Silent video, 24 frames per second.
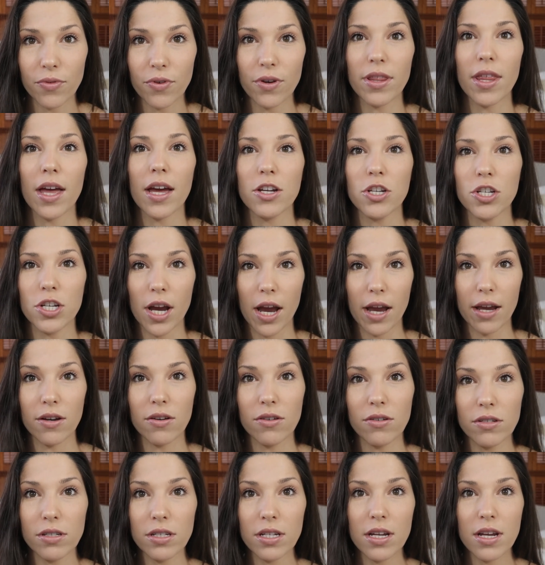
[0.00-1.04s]
for that
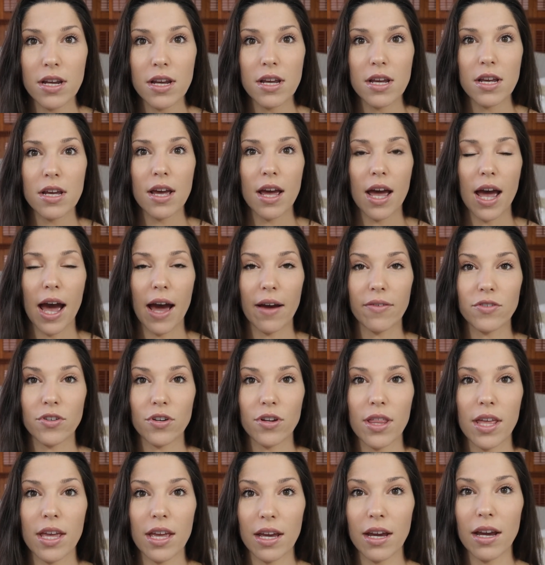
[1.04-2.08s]
child
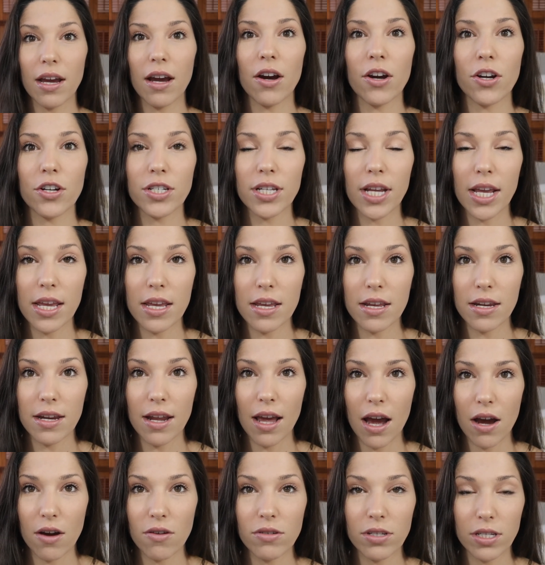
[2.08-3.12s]
after they are taken
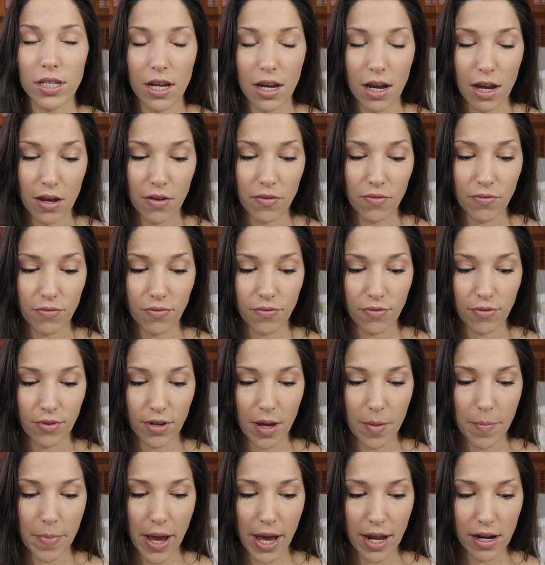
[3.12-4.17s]
out of
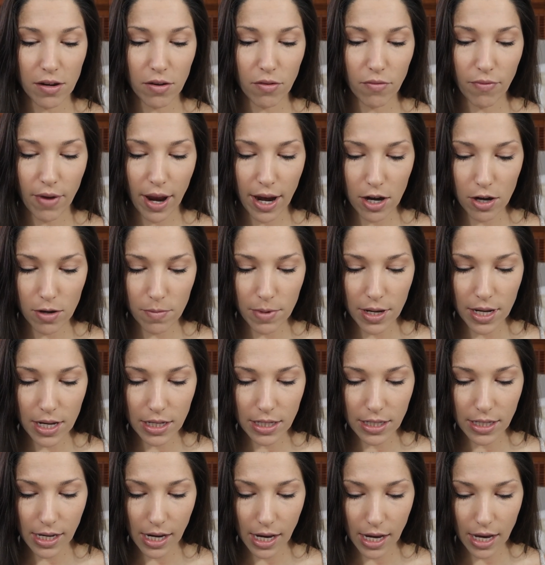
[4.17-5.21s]
a bad
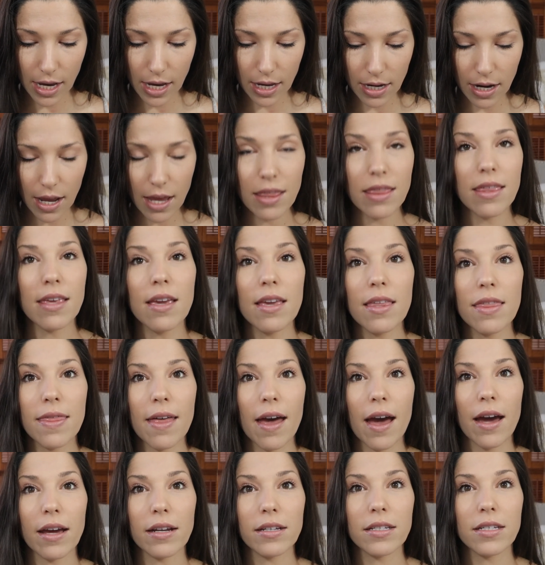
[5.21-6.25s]
environment. And I think
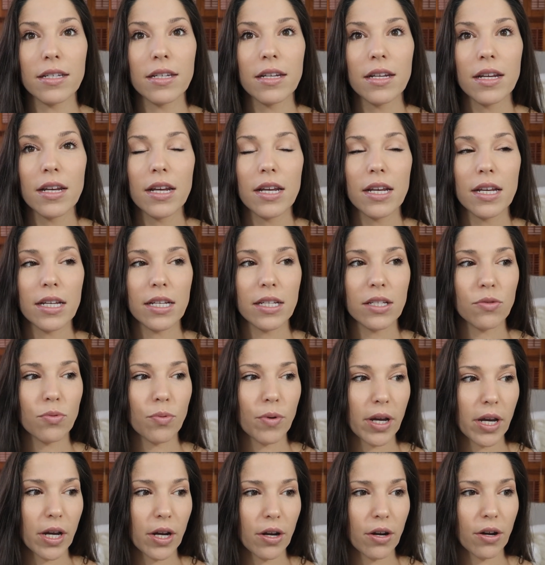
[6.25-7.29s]
that is
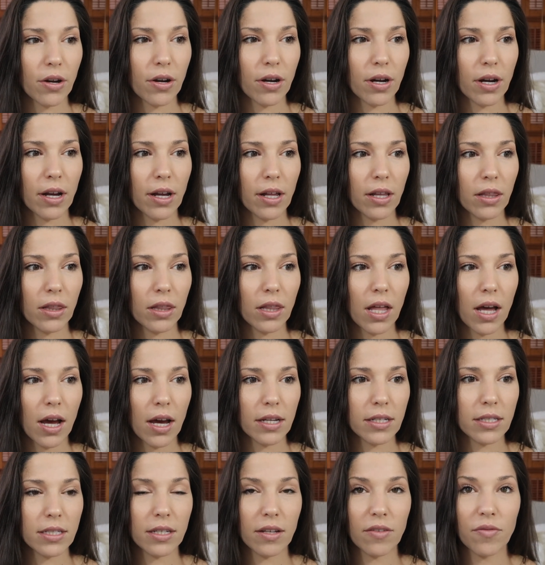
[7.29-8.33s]
where a
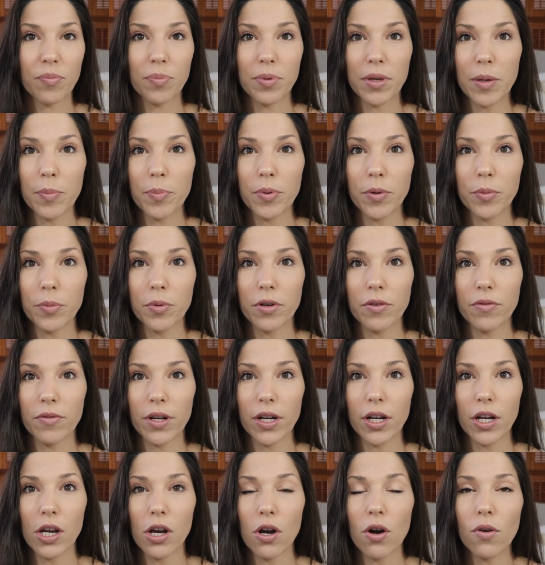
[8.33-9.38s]
lot of people were
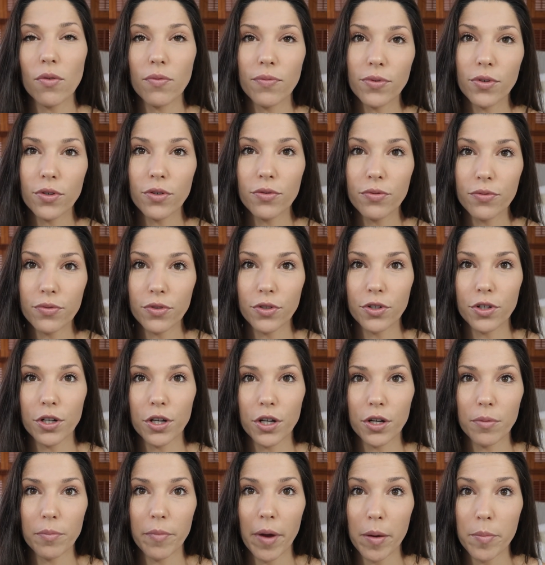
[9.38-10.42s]
very hopeful
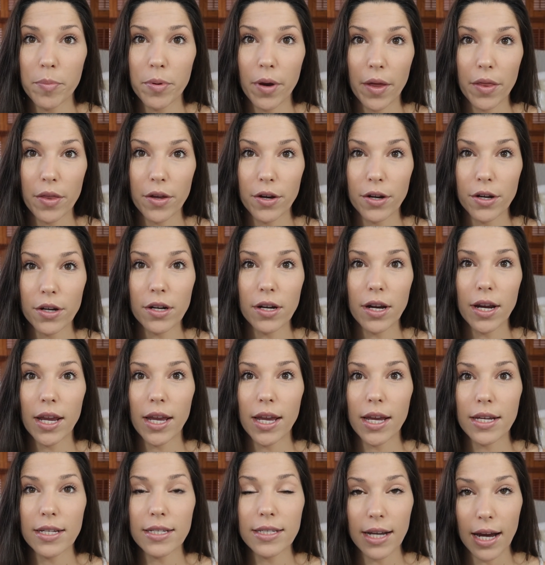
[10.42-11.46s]
for my brother
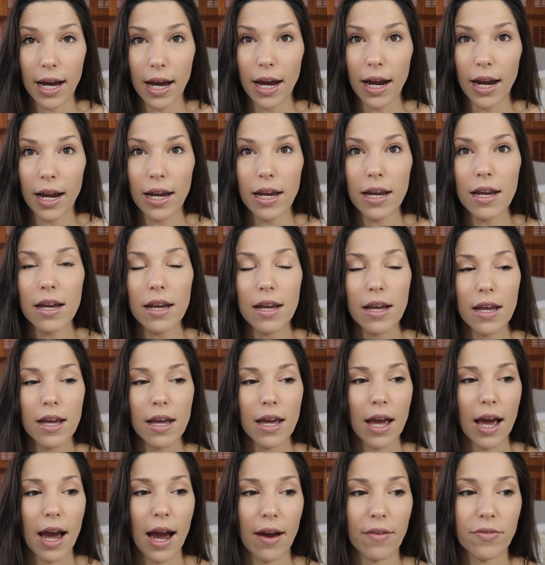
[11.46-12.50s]
and I
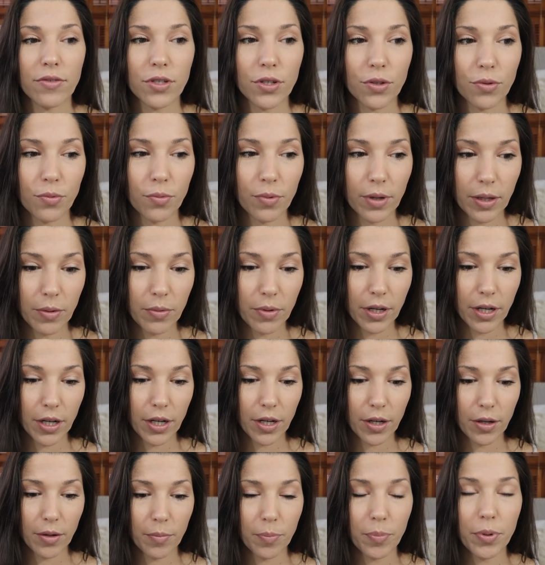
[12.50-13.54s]
after we
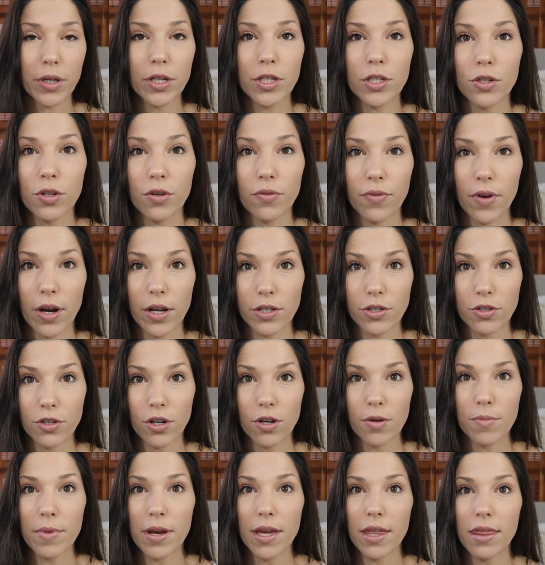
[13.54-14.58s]
were put into a foster
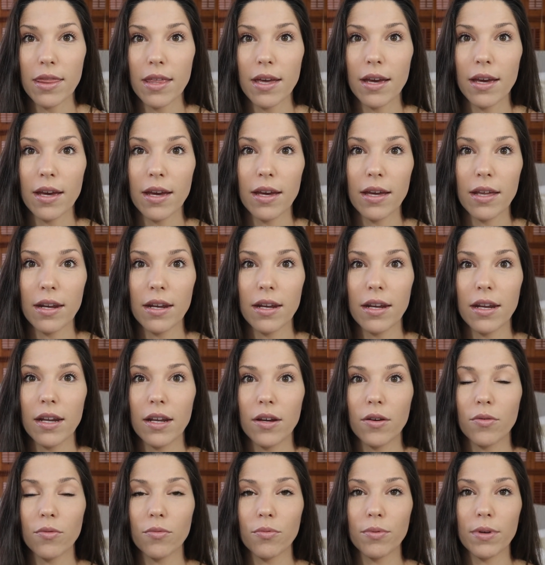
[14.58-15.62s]
home and then
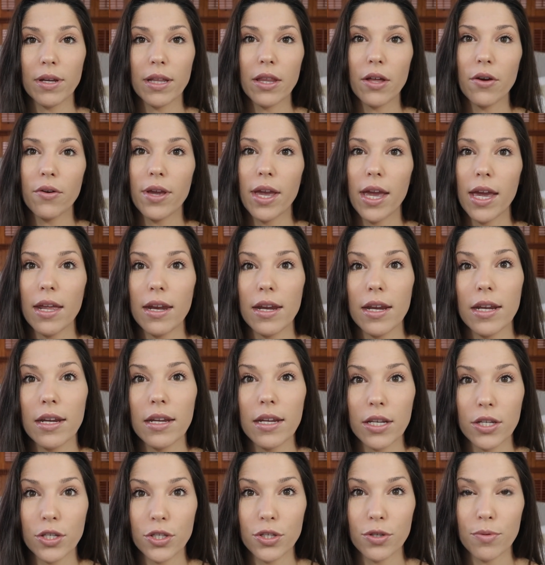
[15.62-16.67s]
relocated
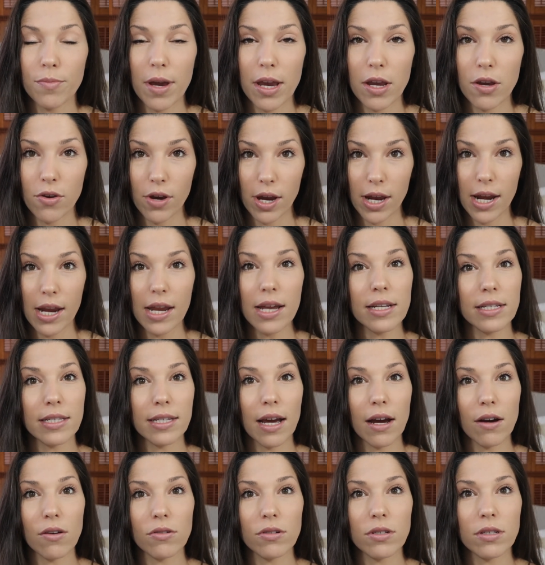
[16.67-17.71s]
into my great aunt's
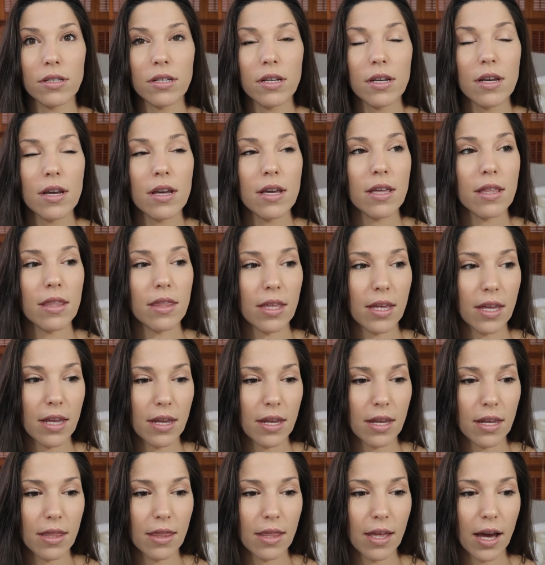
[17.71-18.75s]
house,
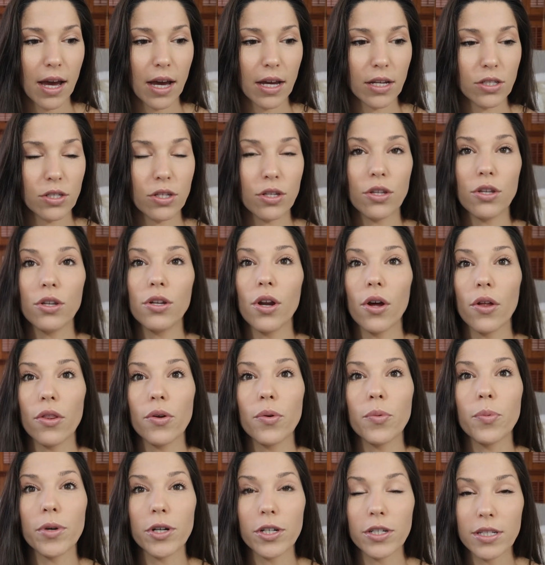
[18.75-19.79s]
thinking that, you know,
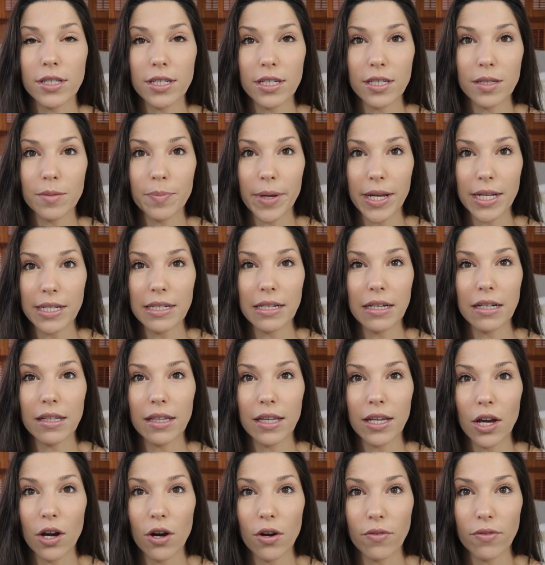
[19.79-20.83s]
the worst is
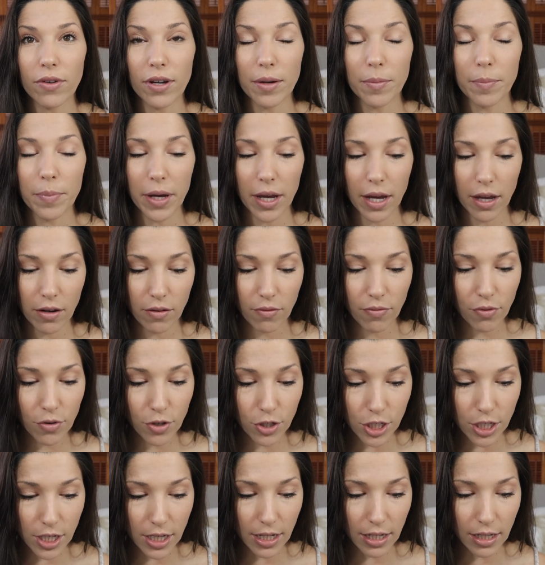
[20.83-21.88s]
basically over. But
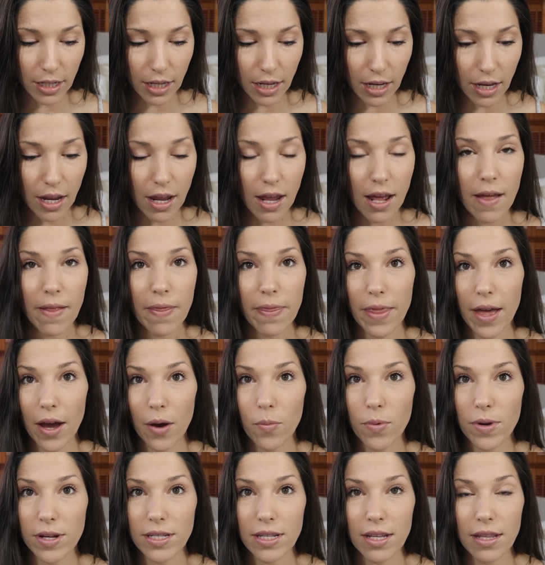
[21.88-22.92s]
unfortunately,
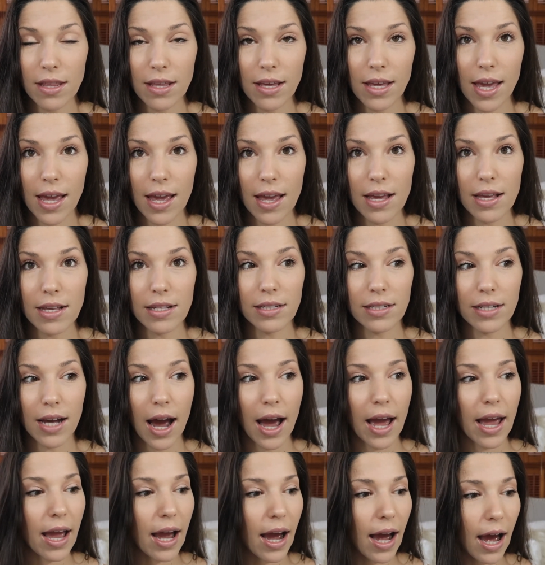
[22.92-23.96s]
that wasn't the case.
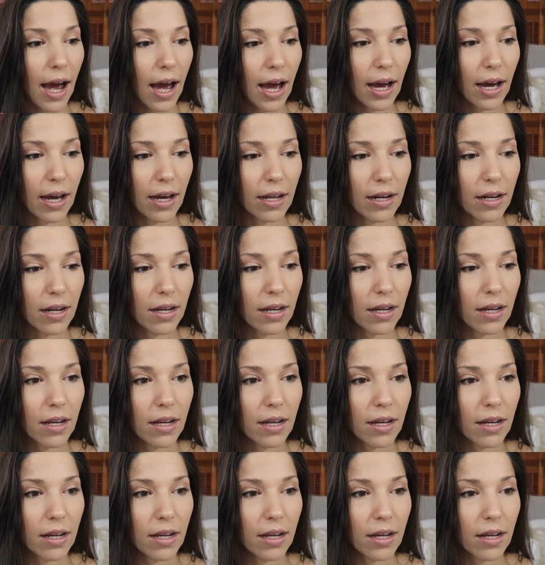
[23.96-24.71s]
I had